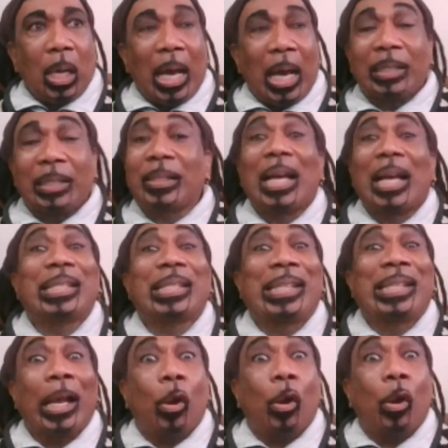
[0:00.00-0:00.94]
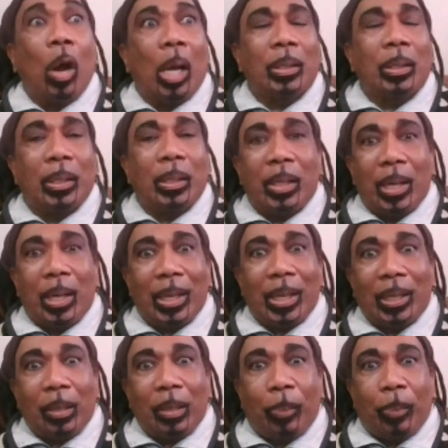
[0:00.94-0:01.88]
And she said, go under there and
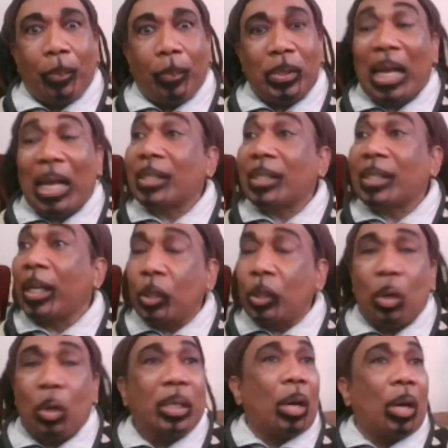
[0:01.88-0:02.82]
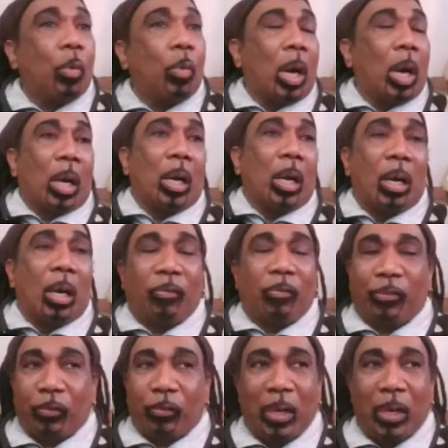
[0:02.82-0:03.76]
get the puppies. I said, no, and I walk
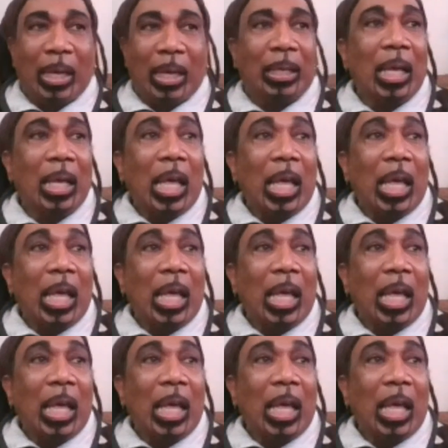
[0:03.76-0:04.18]
off, right?